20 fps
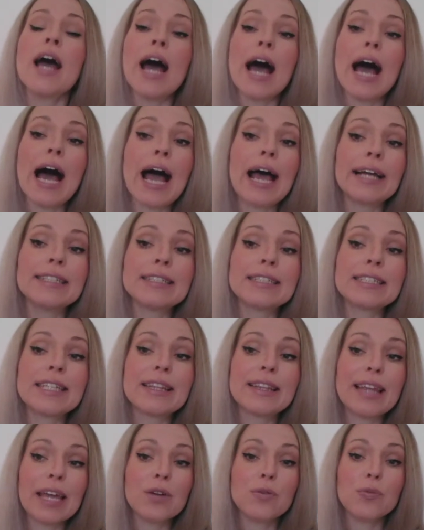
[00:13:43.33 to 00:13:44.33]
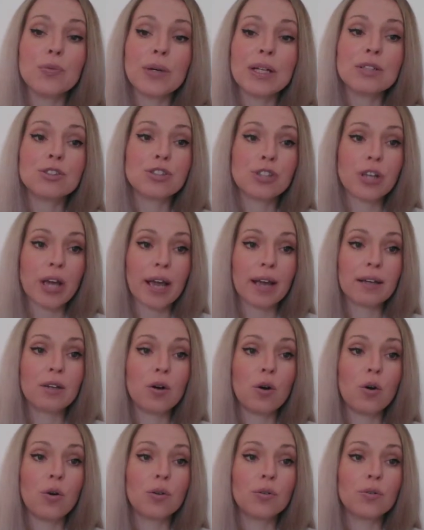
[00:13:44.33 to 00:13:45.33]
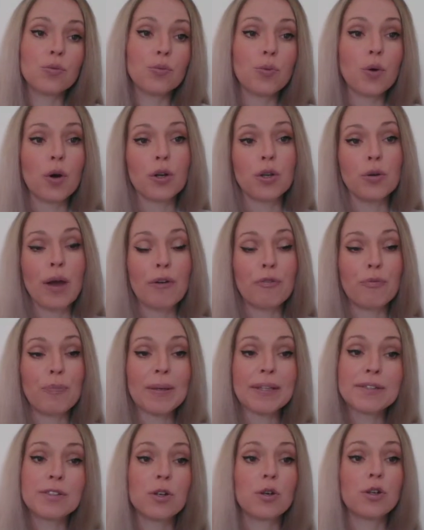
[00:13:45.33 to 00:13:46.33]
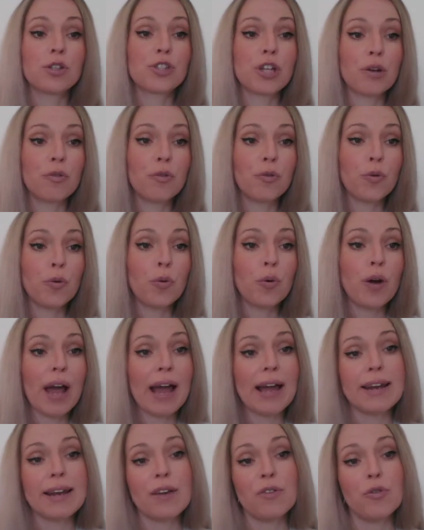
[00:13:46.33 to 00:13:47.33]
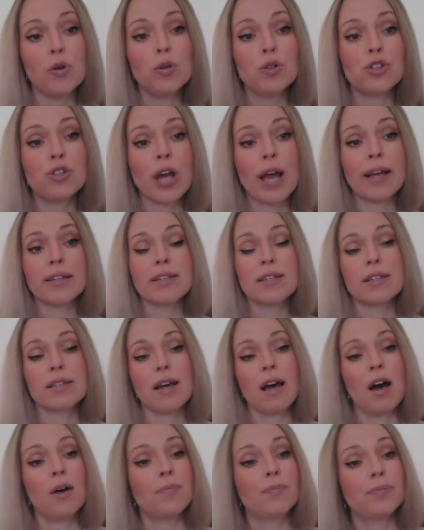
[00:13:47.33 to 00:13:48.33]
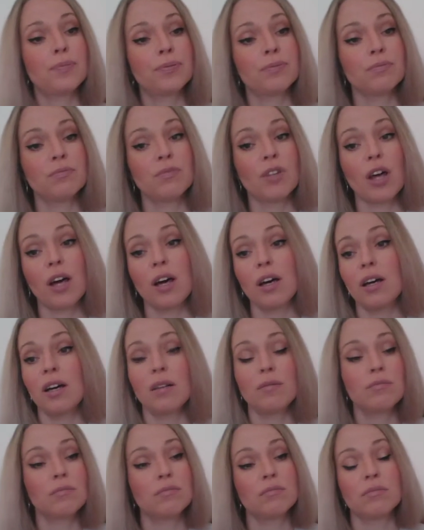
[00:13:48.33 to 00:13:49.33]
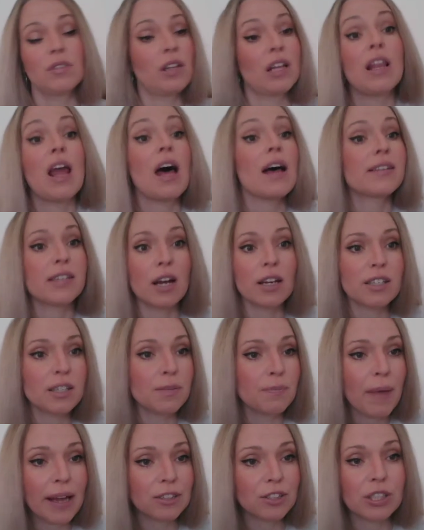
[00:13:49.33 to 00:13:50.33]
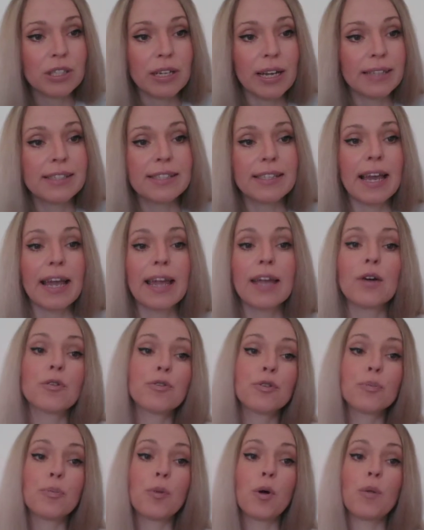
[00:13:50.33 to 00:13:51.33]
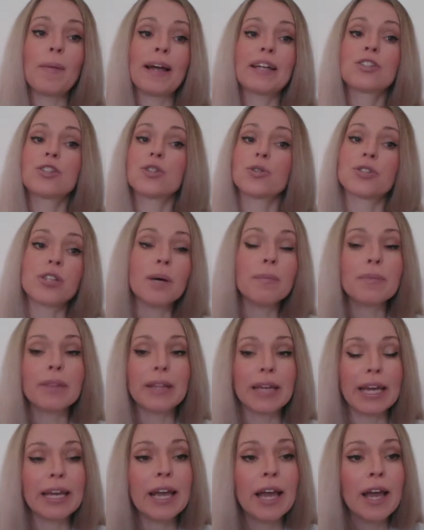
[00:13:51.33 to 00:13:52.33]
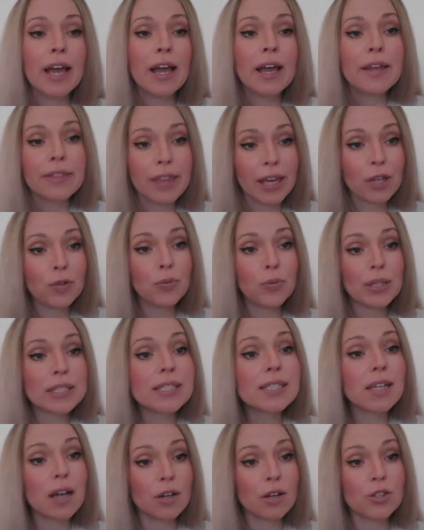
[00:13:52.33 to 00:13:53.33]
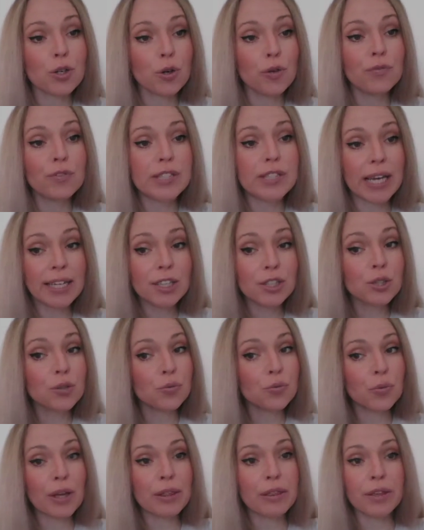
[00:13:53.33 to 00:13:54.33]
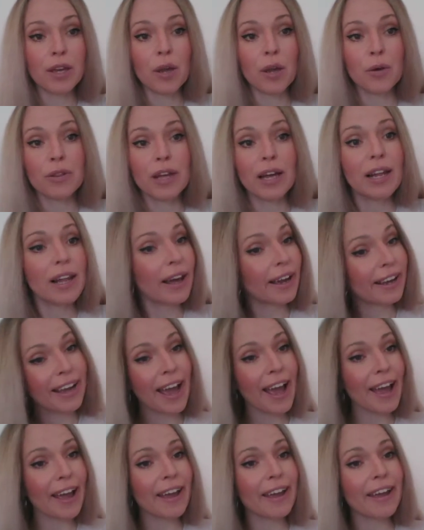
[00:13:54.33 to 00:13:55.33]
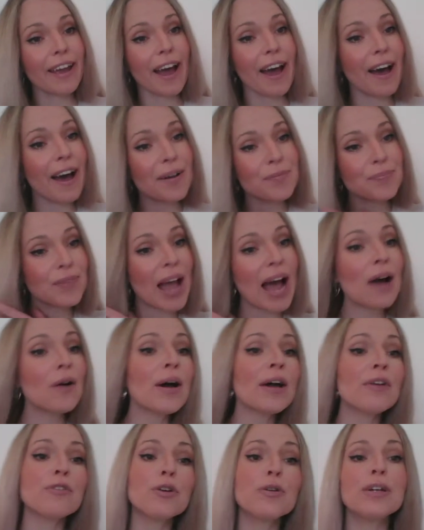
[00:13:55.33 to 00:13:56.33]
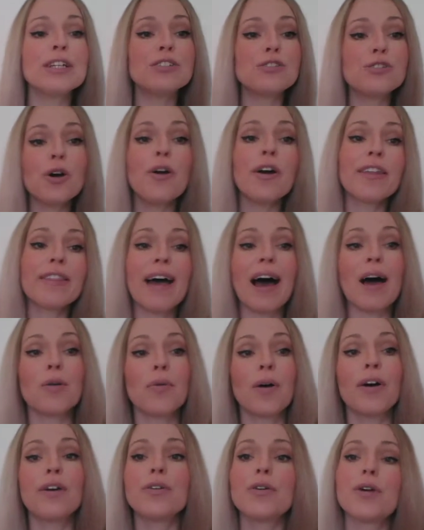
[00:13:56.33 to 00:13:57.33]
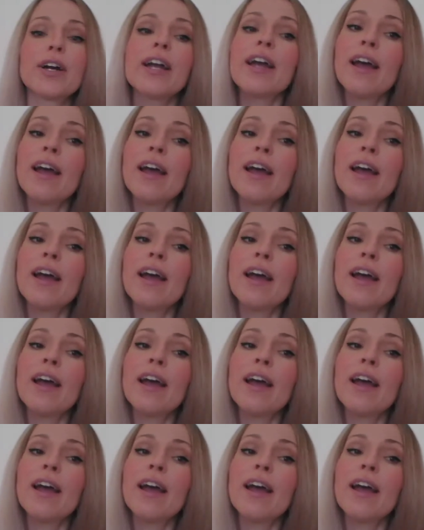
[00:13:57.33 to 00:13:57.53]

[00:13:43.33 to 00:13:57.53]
and they will check on what you have been searching for. And if you checked up the last night's match, let's say, or football match or something, they will start a conversation with you. They're like, hey, how have you enjoyed that one? Or